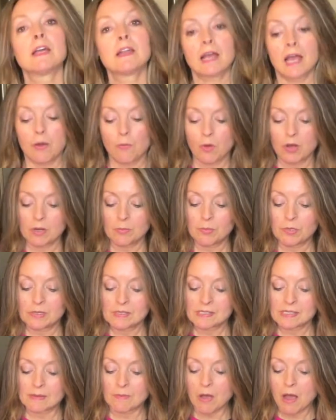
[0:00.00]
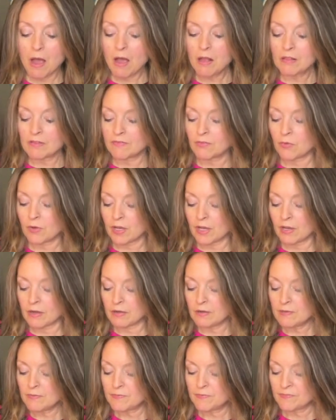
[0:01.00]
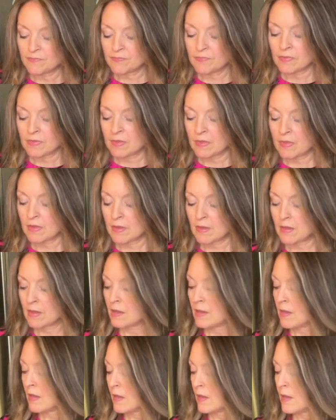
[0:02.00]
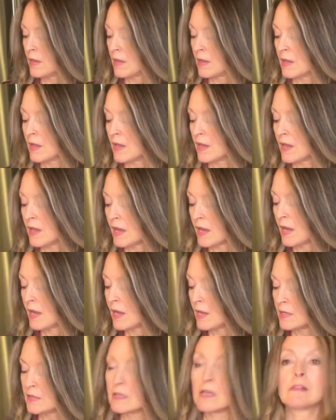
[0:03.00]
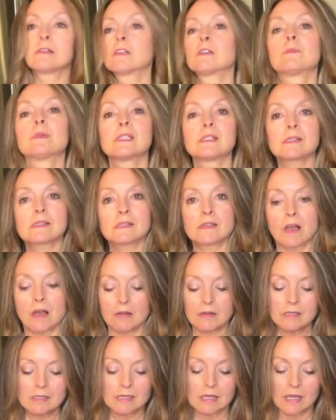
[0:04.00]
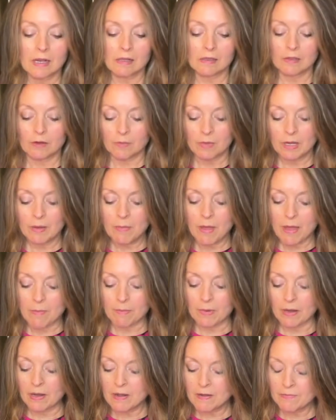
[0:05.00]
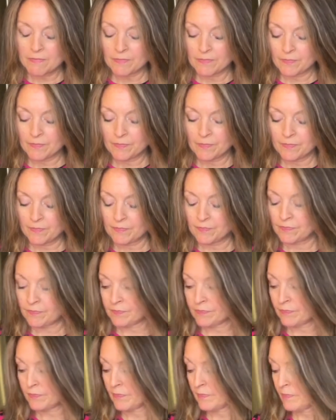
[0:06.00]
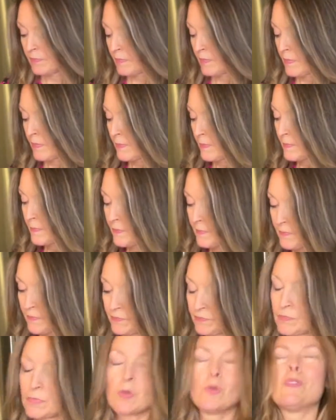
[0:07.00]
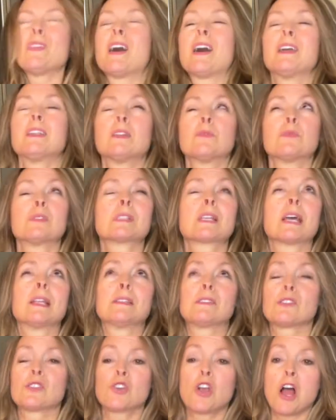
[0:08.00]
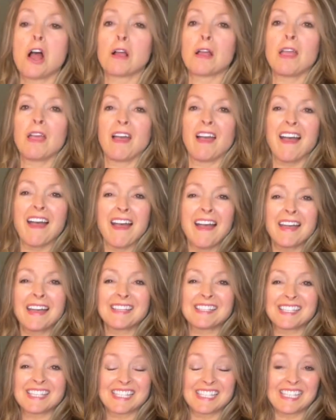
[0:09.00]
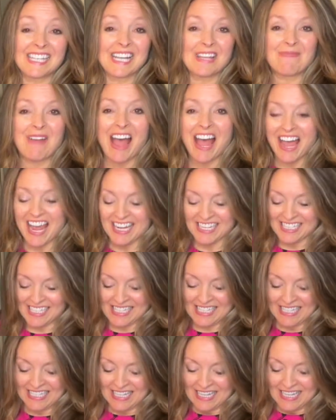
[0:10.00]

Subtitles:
I want to put some olive oil and a little bit of salt and a little bit of pepper. Ooh, that onion was kind of strong. Stinging my eyes.